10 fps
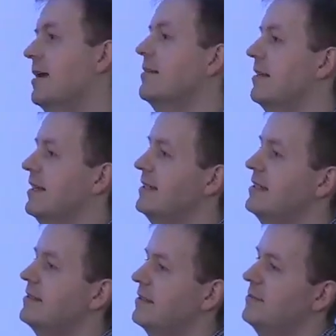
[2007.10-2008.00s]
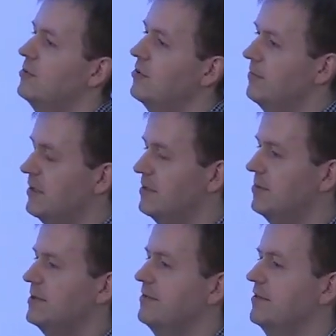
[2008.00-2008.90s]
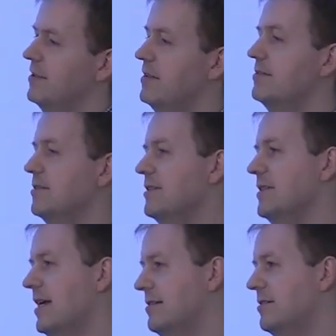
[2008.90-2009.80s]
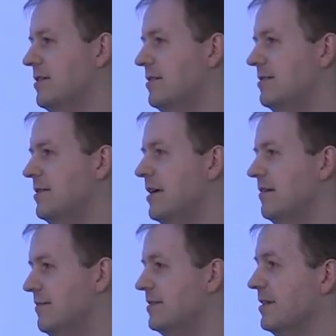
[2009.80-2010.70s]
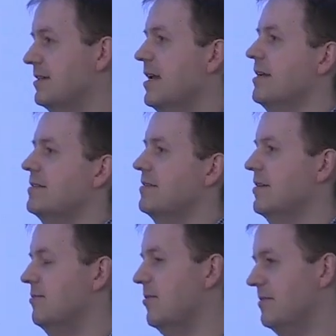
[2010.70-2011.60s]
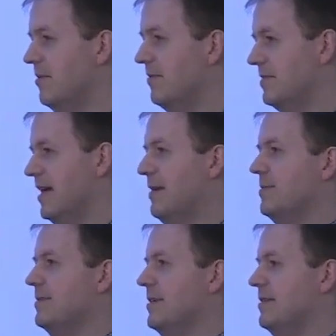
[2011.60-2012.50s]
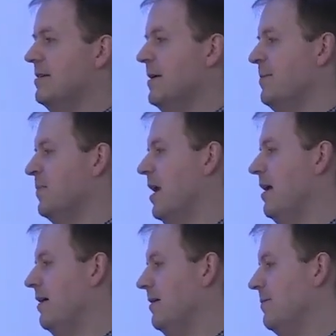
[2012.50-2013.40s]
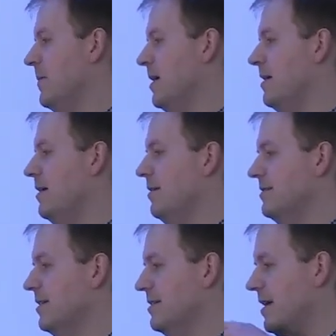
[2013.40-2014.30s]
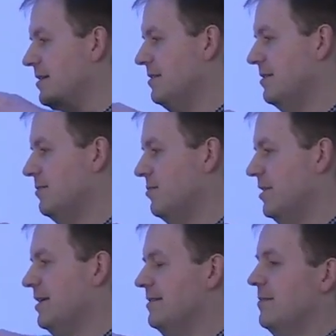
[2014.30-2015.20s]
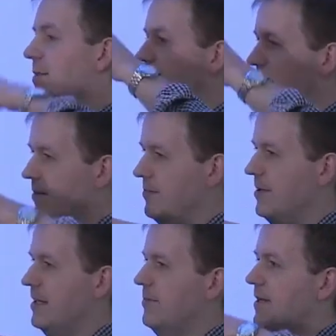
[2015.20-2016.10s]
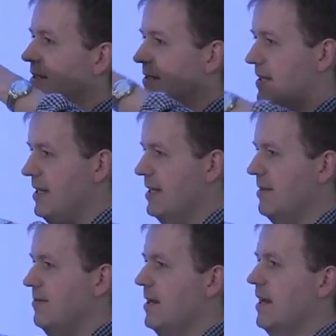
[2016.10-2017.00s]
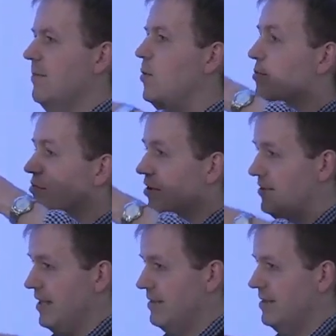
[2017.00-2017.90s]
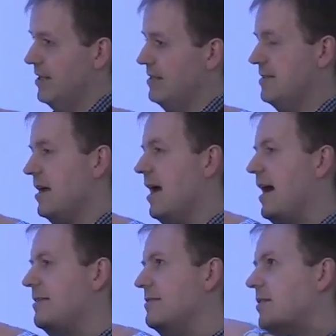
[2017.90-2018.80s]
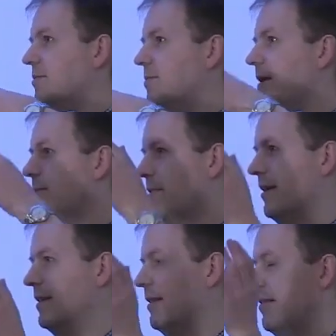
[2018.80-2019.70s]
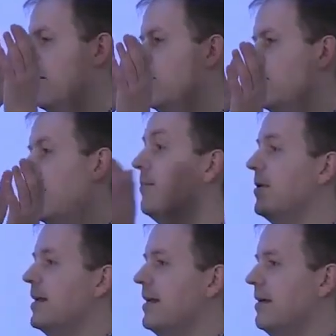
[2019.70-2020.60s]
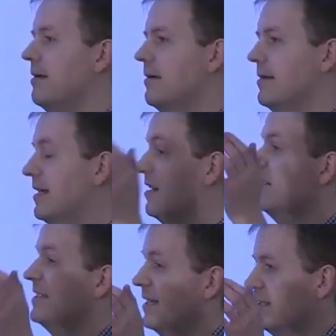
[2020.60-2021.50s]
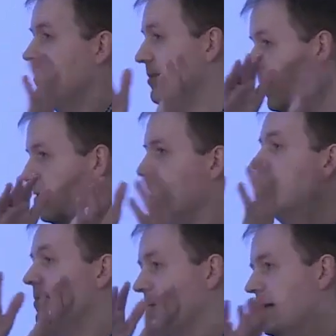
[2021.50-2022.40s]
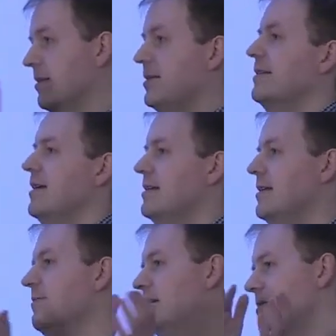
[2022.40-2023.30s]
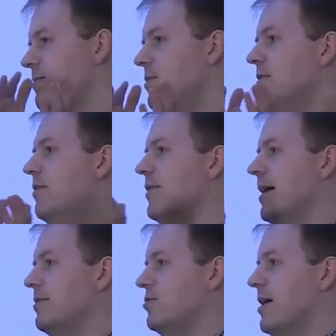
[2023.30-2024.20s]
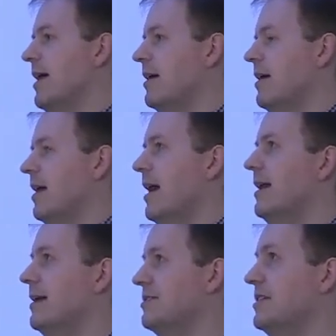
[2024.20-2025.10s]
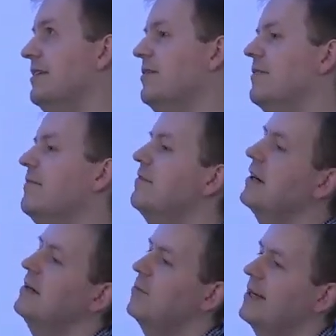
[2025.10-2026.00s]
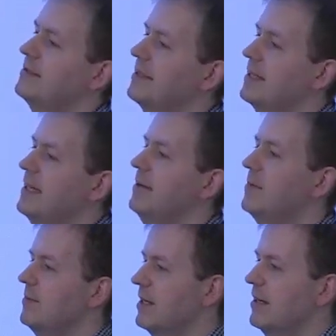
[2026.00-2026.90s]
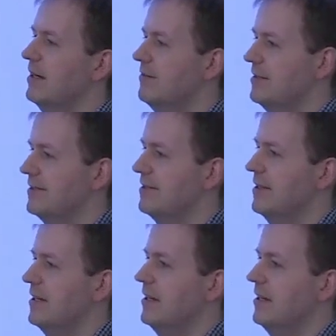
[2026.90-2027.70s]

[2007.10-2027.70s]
get that they need to support multiple different cultures and attitudes for success. And so what often happens is, um, you know, success breeds a bigger company, a bigger team, more processes. And so people think that the whole company, let alone the data team, the whole company, but including the data team, need to move on that track. And actually, if you can find ways to keep the MacGyvers